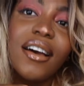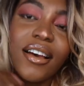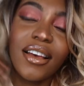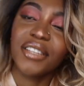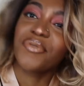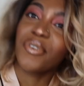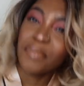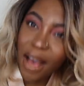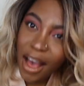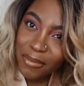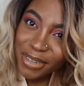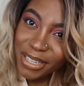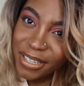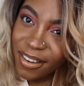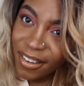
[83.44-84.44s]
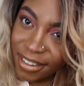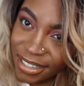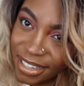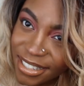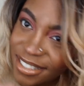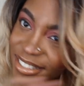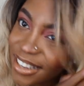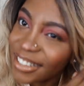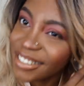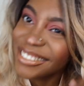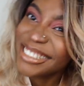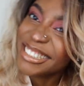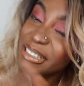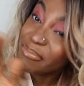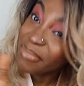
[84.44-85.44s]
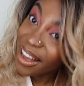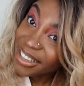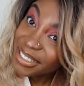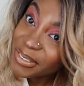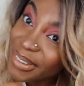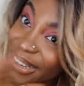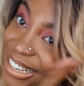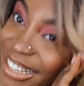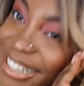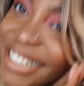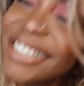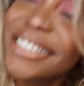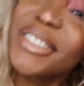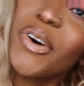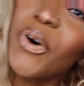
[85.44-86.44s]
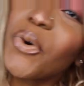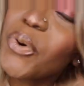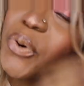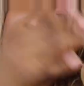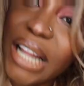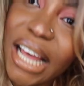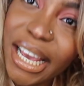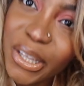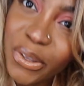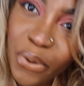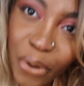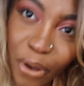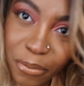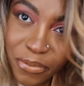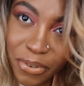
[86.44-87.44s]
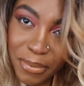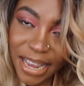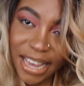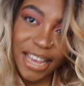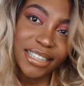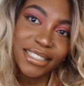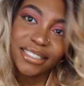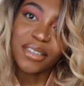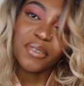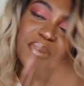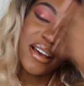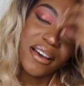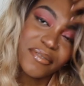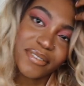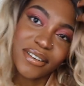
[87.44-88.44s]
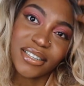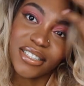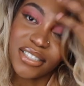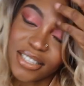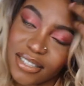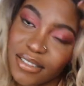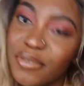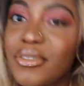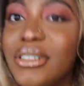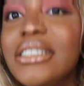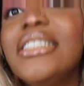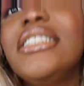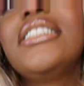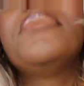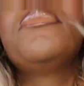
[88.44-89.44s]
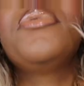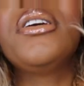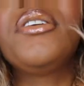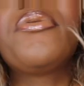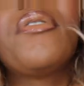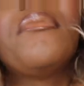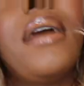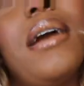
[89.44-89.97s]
it's from Amazon. It's like a cheap ass wig, so like, don't come for my edges or whatever. It's just a really cheap wig from